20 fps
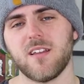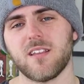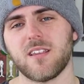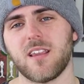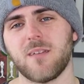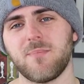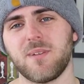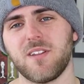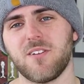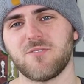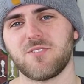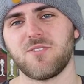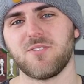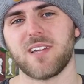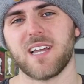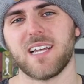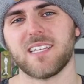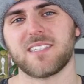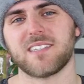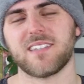let me know what you
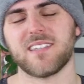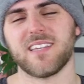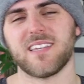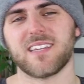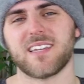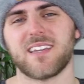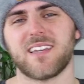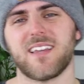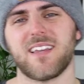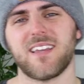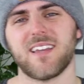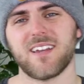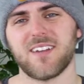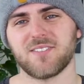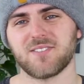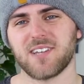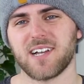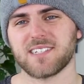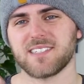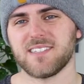guys think. I'll
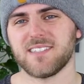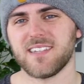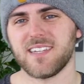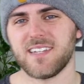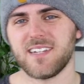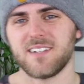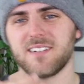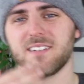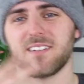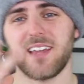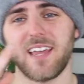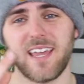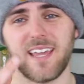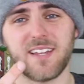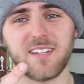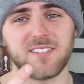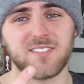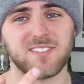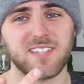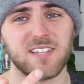talk to you later.
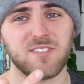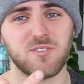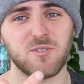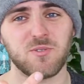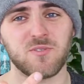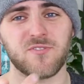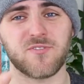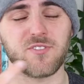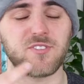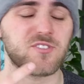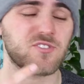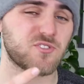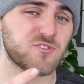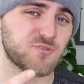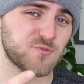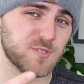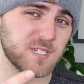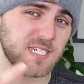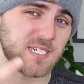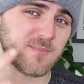And stay tuned for the
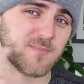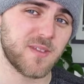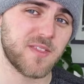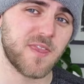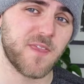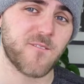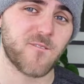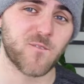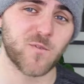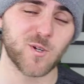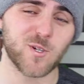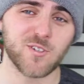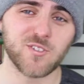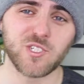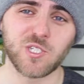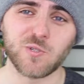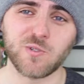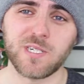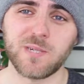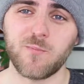stream, the first
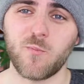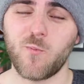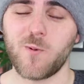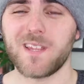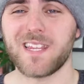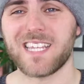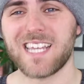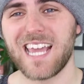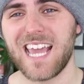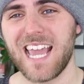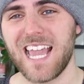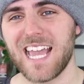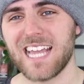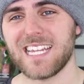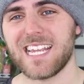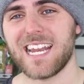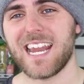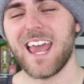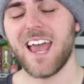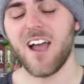stream with the
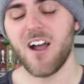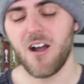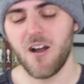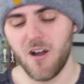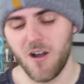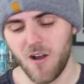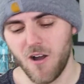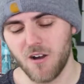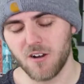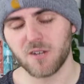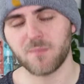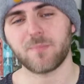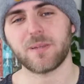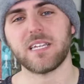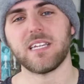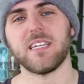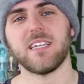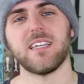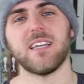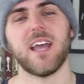Canon
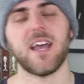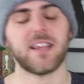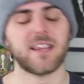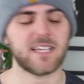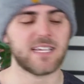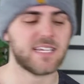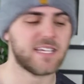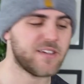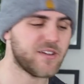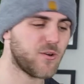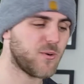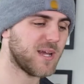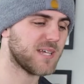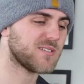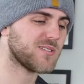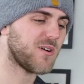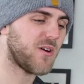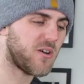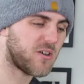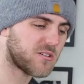RP, the
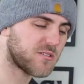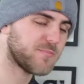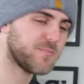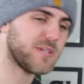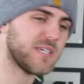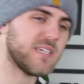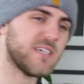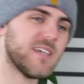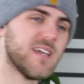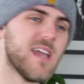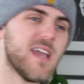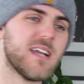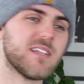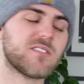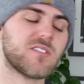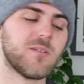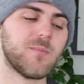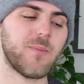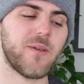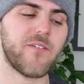EOS RP.
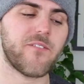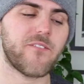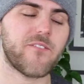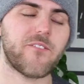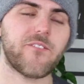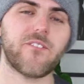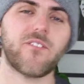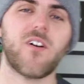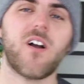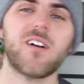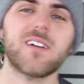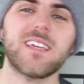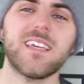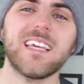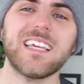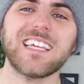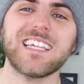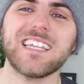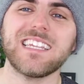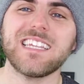It's going to be
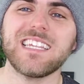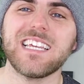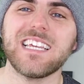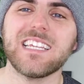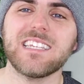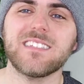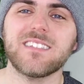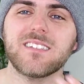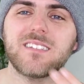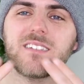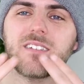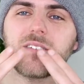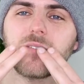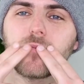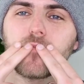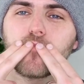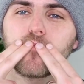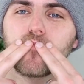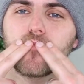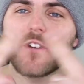fucking lit.
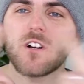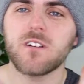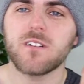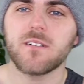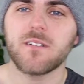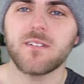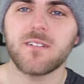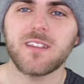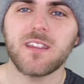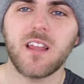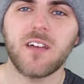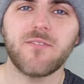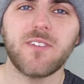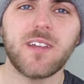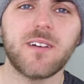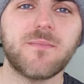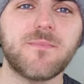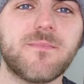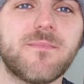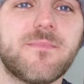Love you.